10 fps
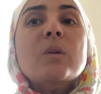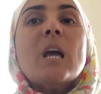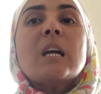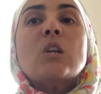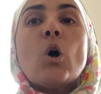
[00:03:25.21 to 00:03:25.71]
We
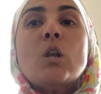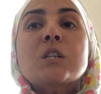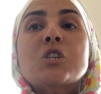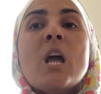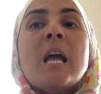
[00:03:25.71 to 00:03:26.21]

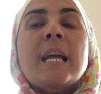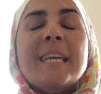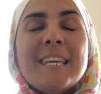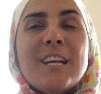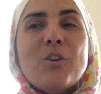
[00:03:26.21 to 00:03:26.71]
acknowledge
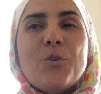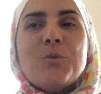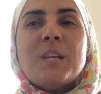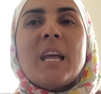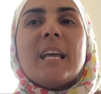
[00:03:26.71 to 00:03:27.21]
He
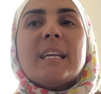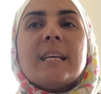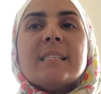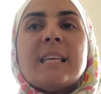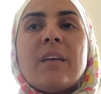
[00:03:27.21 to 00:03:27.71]
alone
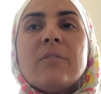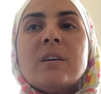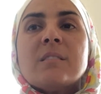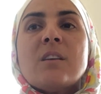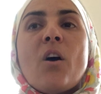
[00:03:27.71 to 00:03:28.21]
can save
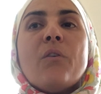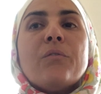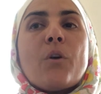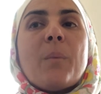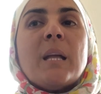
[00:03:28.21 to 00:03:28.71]
us
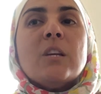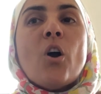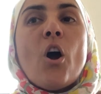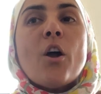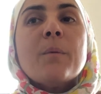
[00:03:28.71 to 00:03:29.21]
from any
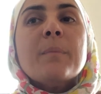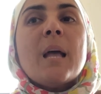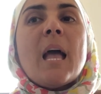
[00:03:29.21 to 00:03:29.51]
harm.